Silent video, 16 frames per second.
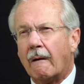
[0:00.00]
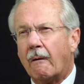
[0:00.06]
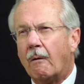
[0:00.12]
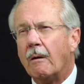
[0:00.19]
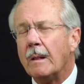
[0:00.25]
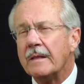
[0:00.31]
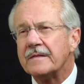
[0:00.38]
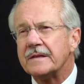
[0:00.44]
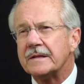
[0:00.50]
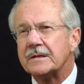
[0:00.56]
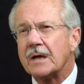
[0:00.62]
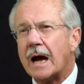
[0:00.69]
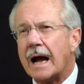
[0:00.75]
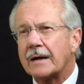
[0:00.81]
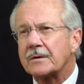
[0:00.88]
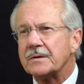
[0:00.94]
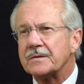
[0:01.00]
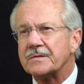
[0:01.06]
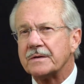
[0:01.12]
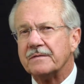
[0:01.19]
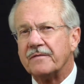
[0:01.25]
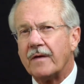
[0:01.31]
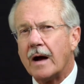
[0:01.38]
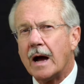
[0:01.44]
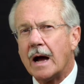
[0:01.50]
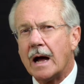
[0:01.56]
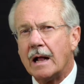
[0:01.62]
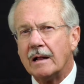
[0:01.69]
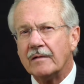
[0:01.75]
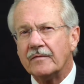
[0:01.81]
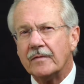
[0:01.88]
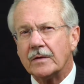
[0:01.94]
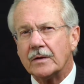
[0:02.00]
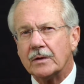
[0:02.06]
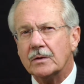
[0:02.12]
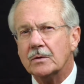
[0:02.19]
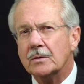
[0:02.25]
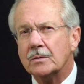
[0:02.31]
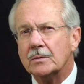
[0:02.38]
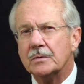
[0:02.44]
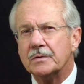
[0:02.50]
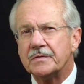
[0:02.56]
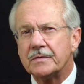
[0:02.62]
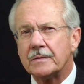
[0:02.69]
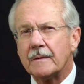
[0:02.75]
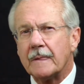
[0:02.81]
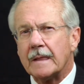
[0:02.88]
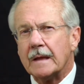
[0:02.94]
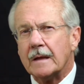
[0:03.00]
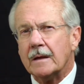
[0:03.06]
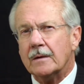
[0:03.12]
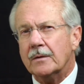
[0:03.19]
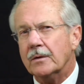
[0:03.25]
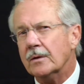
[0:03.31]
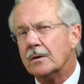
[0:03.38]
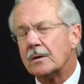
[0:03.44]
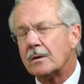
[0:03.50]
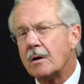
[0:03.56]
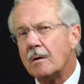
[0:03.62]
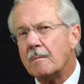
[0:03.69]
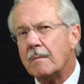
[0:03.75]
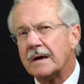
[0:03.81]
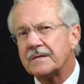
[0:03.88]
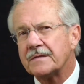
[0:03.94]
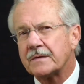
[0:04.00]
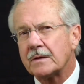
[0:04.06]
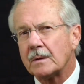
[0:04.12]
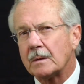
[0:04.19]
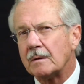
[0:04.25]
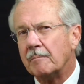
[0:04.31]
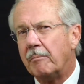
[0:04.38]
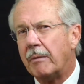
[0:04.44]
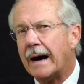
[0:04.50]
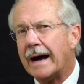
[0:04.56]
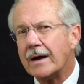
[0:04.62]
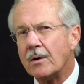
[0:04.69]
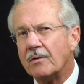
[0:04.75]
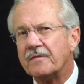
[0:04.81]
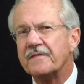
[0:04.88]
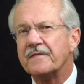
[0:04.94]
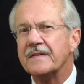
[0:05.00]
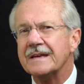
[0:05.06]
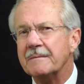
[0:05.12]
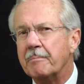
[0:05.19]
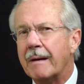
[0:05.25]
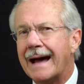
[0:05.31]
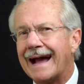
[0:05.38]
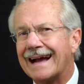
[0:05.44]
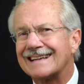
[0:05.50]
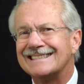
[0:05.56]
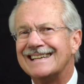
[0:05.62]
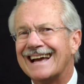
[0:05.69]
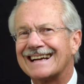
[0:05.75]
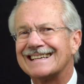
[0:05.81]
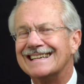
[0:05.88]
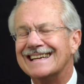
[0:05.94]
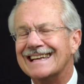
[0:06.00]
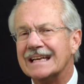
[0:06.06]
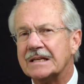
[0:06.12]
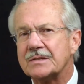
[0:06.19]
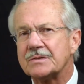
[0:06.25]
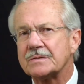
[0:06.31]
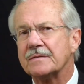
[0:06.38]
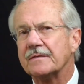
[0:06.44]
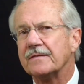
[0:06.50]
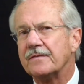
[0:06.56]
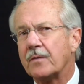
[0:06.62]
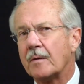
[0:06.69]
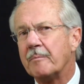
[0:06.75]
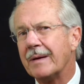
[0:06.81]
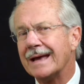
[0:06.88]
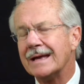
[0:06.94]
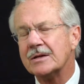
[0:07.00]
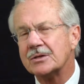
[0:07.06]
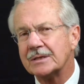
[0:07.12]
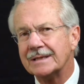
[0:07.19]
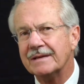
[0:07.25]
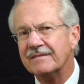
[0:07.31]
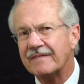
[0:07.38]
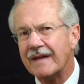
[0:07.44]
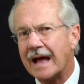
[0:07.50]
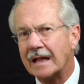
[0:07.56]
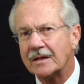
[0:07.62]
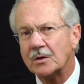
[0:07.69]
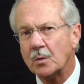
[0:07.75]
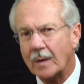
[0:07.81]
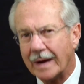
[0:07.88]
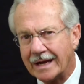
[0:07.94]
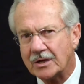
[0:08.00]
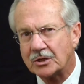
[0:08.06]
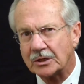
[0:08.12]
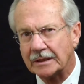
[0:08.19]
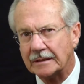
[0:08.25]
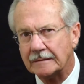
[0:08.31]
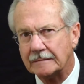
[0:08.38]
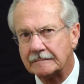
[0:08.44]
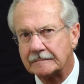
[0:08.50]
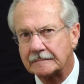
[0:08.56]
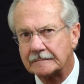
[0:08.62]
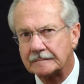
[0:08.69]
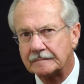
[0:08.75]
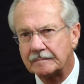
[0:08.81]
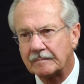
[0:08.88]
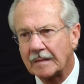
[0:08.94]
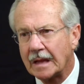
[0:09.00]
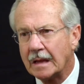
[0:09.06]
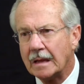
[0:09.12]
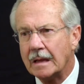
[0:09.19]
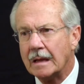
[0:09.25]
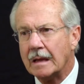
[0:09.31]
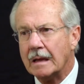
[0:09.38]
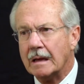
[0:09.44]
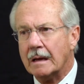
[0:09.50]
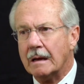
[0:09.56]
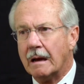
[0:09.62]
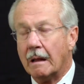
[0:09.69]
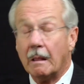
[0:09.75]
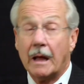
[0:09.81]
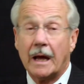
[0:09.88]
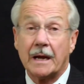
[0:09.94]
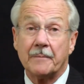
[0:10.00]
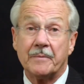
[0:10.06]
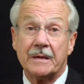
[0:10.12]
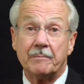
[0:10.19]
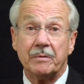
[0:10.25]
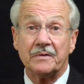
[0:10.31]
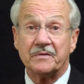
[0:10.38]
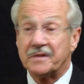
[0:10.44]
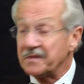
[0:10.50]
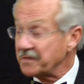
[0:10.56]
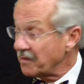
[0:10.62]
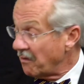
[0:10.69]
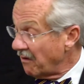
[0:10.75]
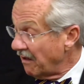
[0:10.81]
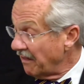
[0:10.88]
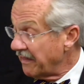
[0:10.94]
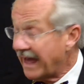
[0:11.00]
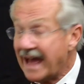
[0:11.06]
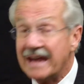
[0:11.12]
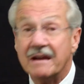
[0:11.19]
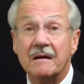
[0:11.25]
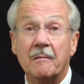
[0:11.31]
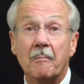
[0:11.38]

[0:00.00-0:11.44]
All of the doctors involved use neuromuscular biofeedback techniques for patient evaluation. A lot of people just call that